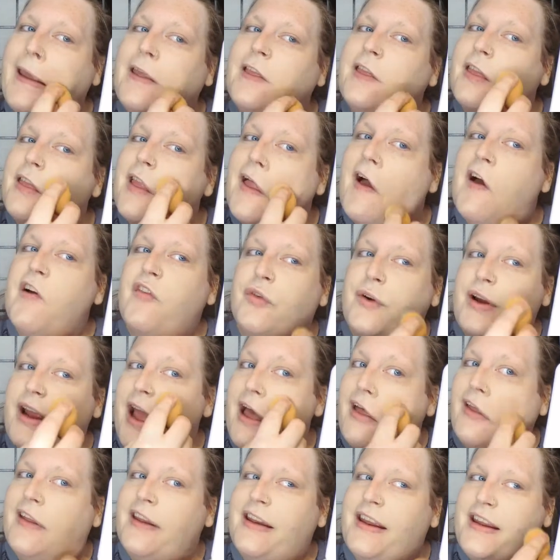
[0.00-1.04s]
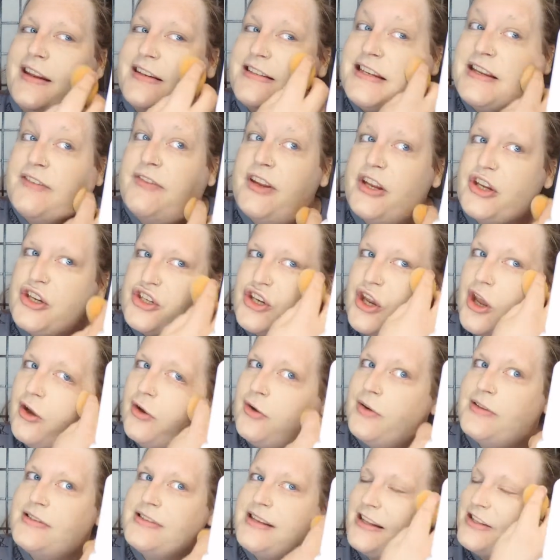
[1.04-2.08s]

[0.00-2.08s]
love reality TV shows.